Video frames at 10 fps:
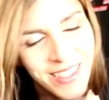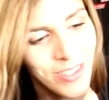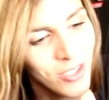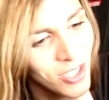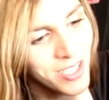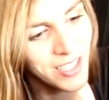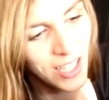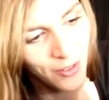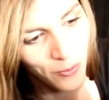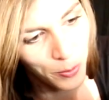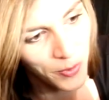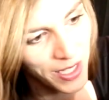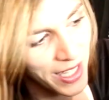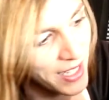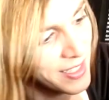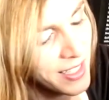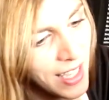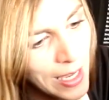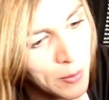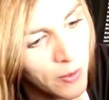Don't you just love the guessing
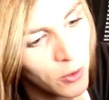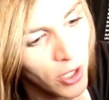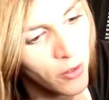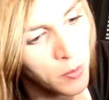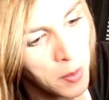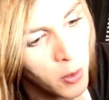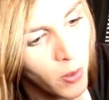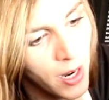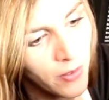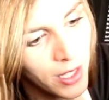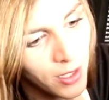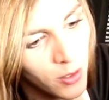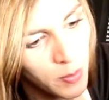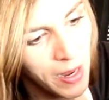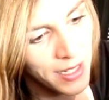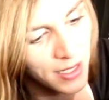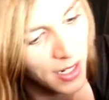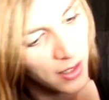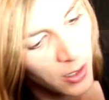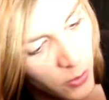game of trying to remember where everything goes back
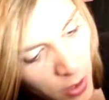together